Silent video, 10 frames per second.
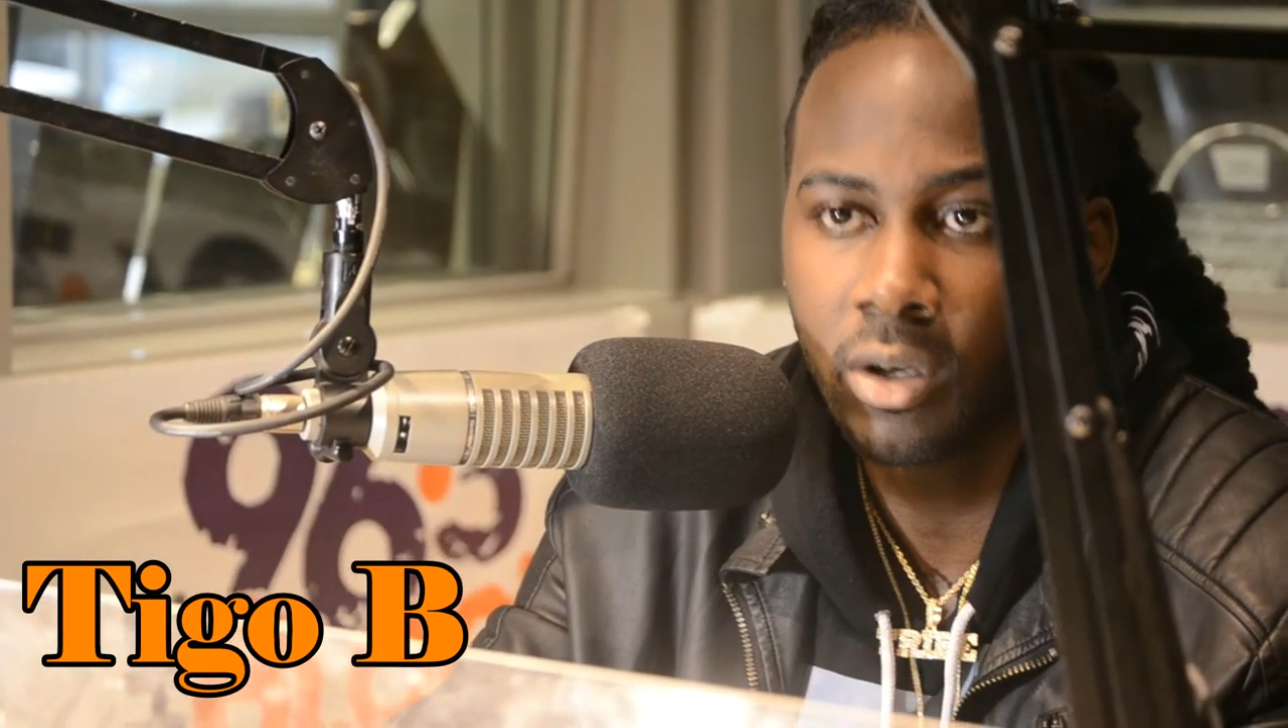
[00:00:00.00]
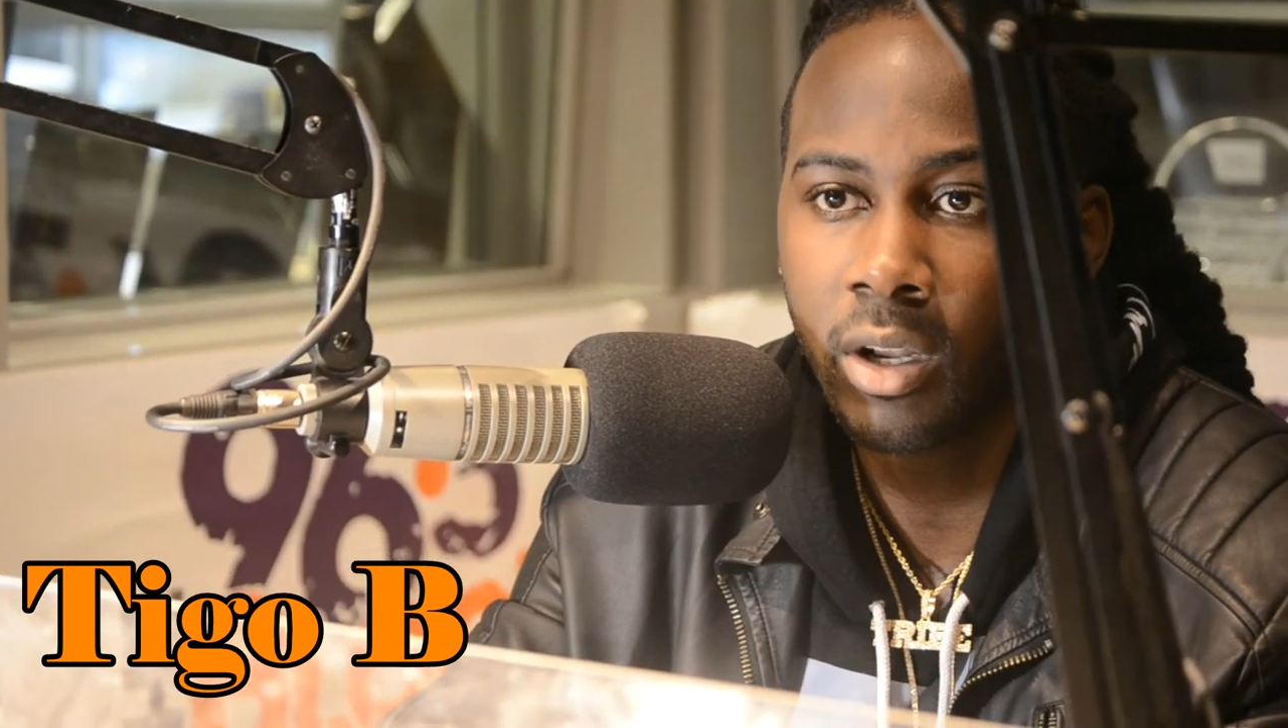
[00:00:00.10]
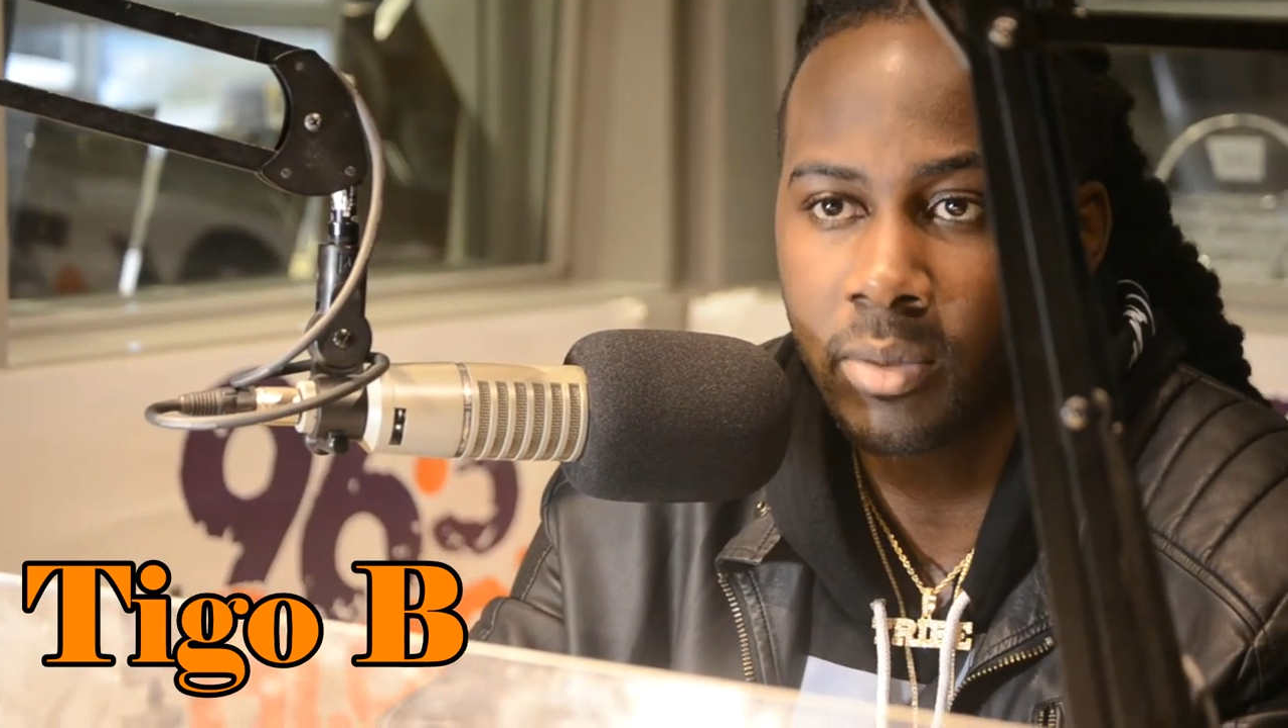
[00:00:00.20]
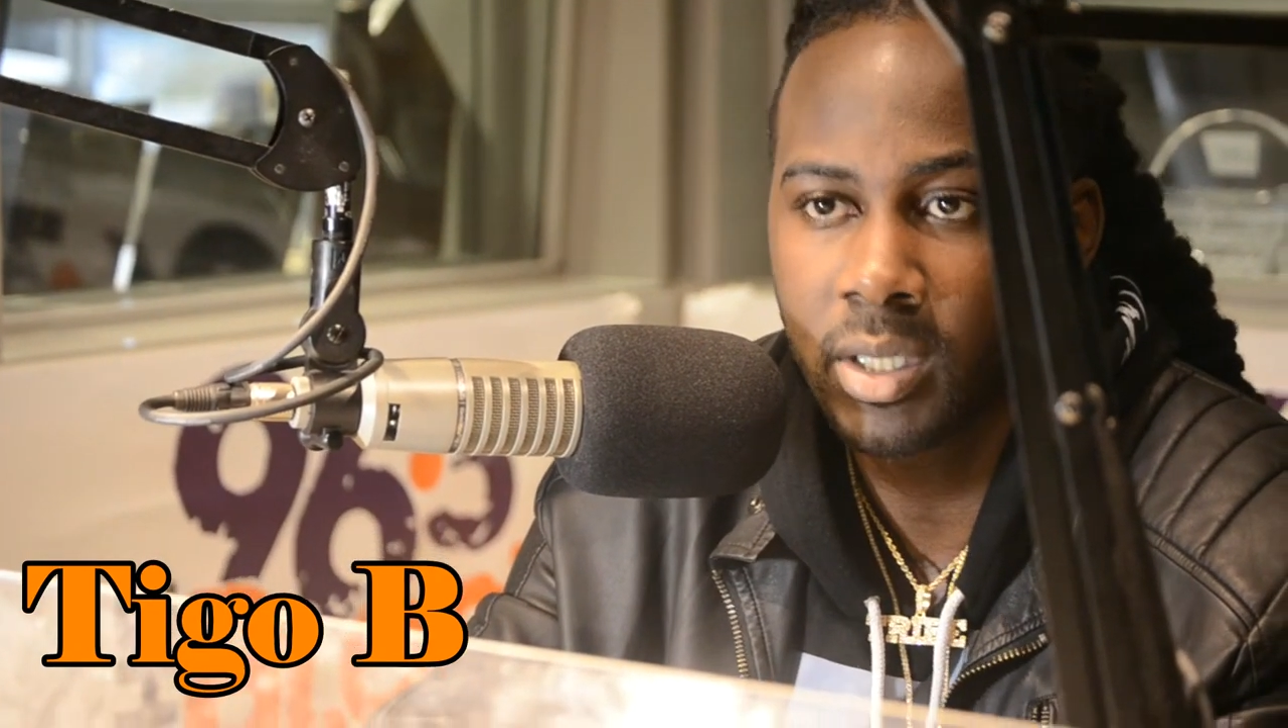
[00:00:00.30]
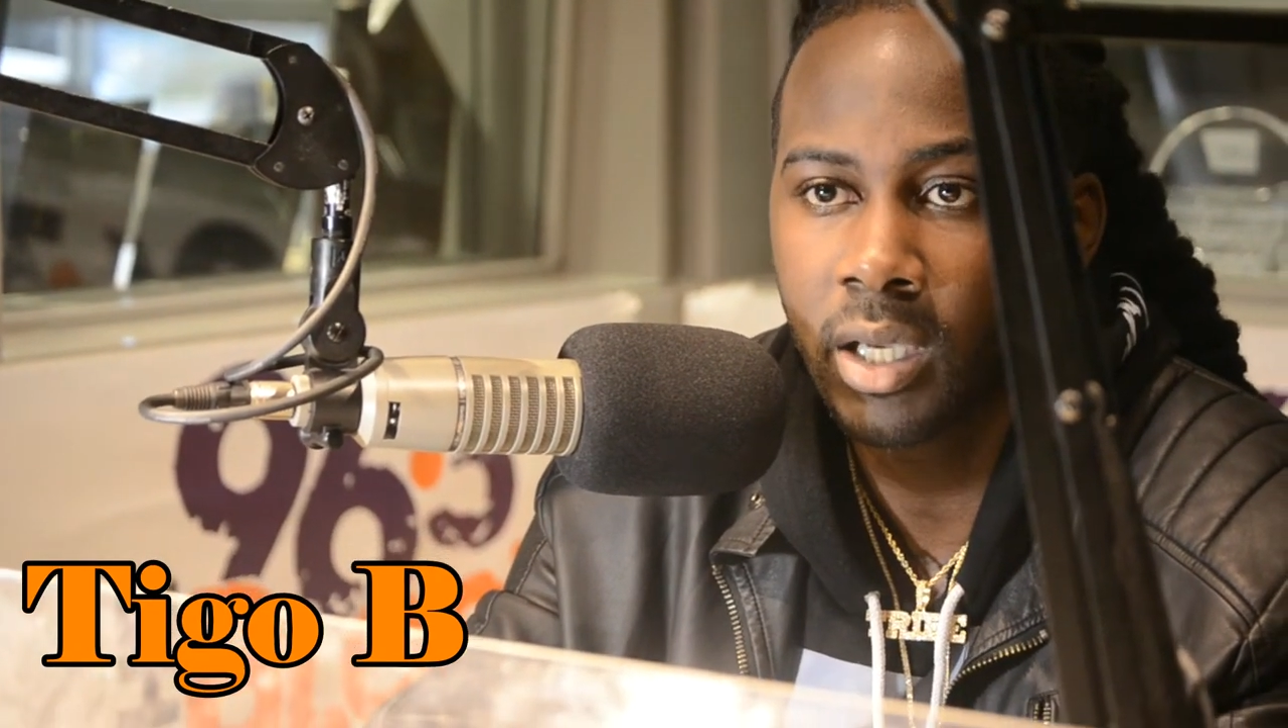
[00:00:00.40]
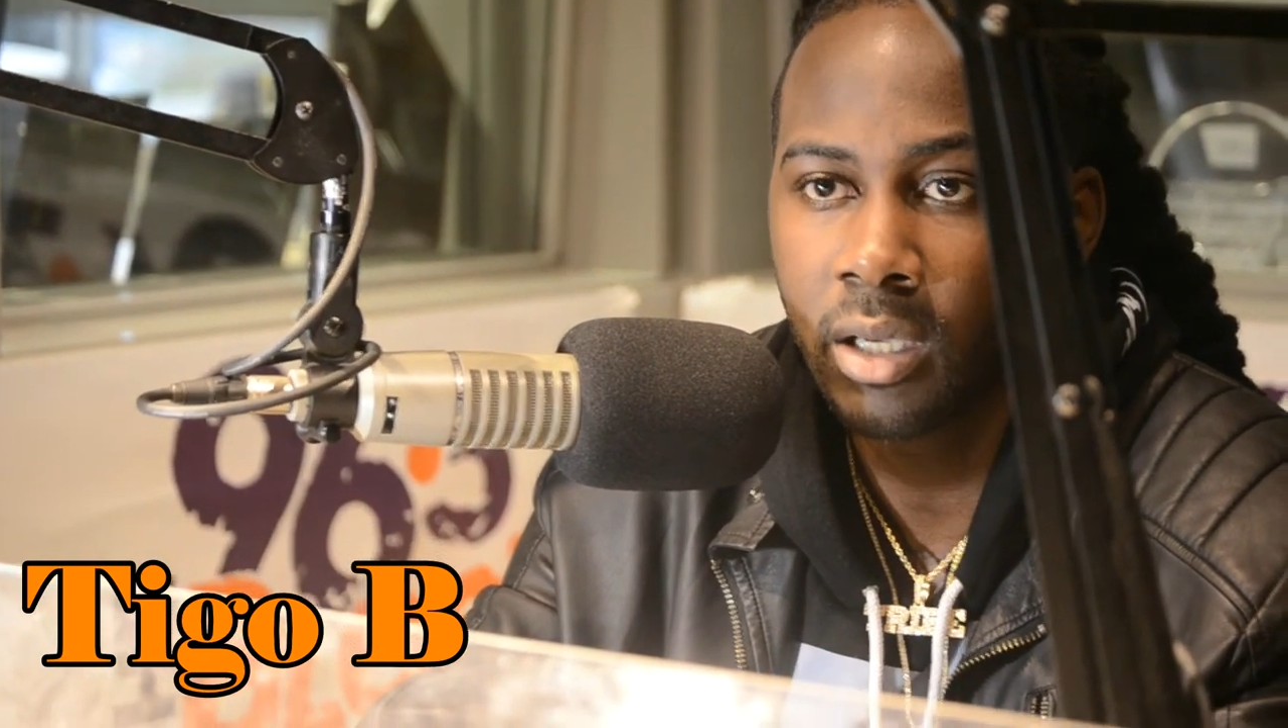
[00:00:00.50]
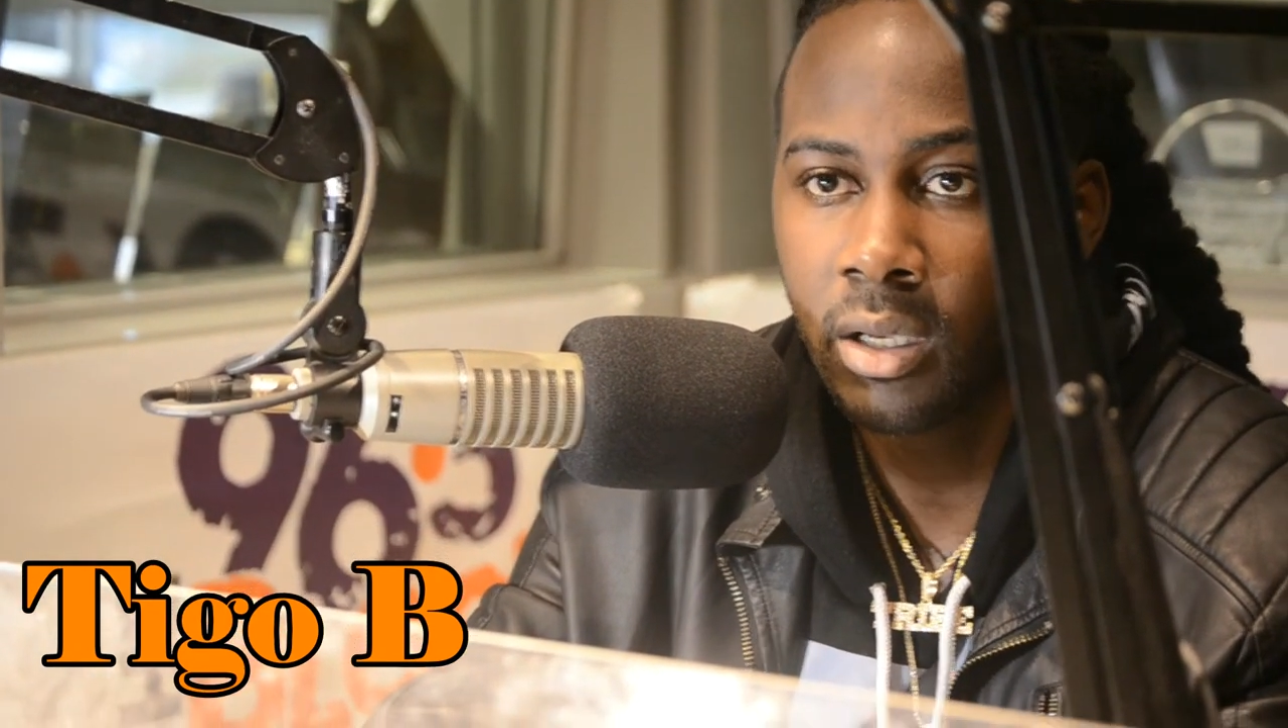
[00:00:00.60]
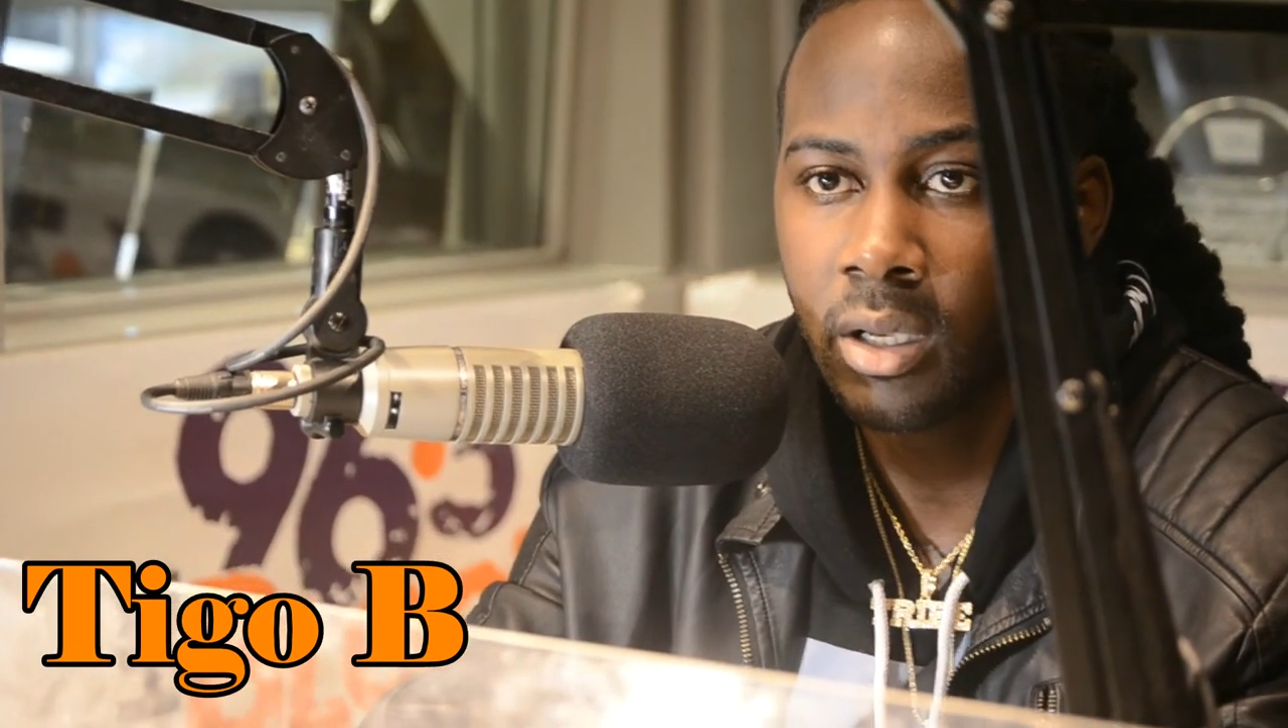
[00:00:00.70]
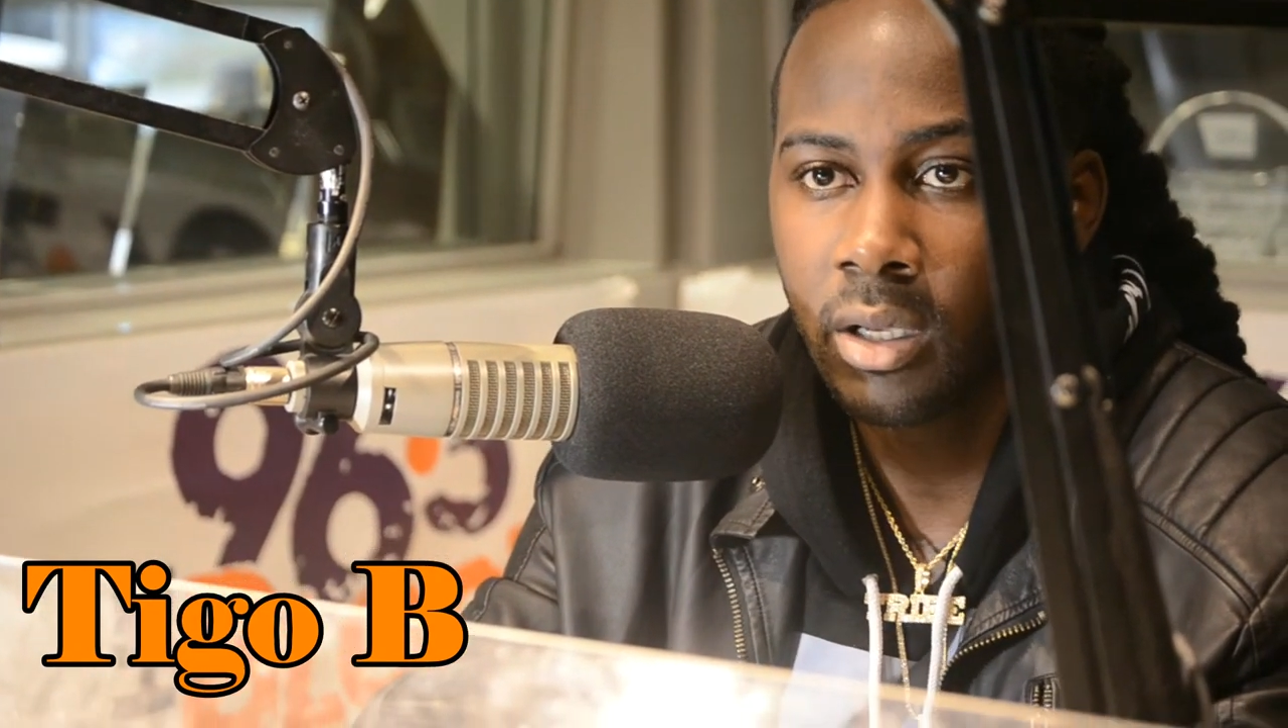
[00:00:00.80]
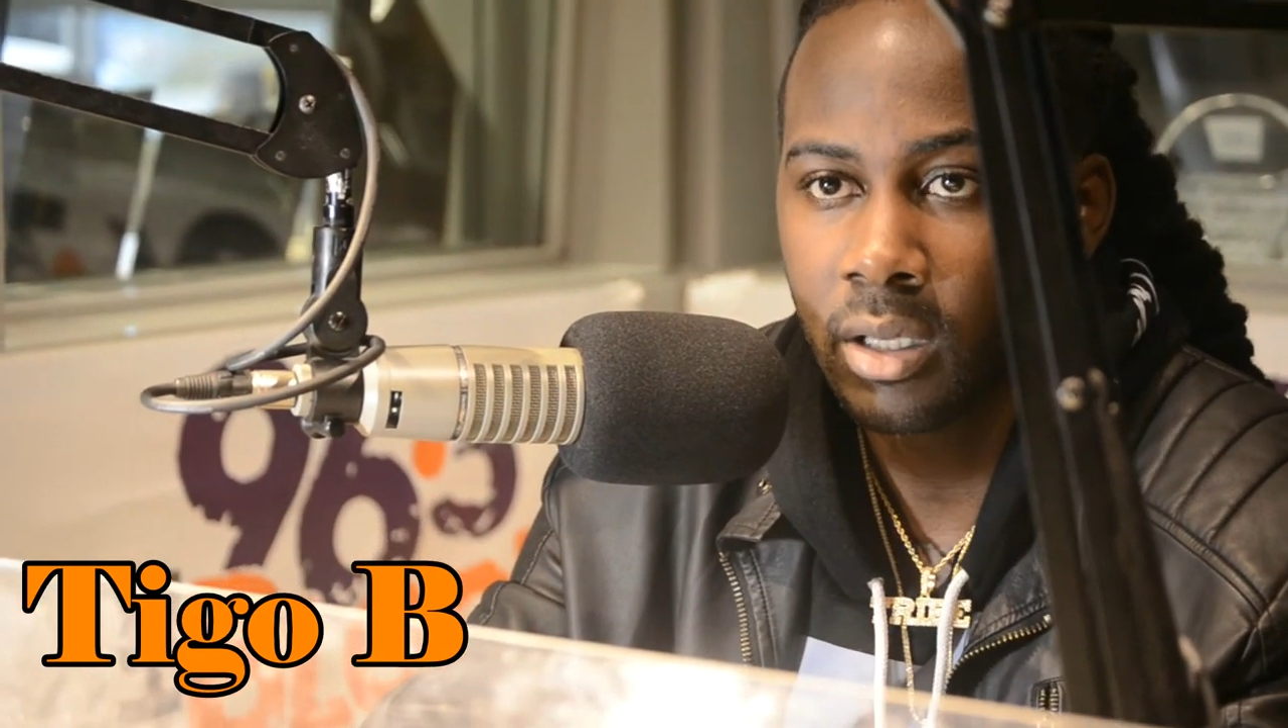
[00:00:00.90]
you know right.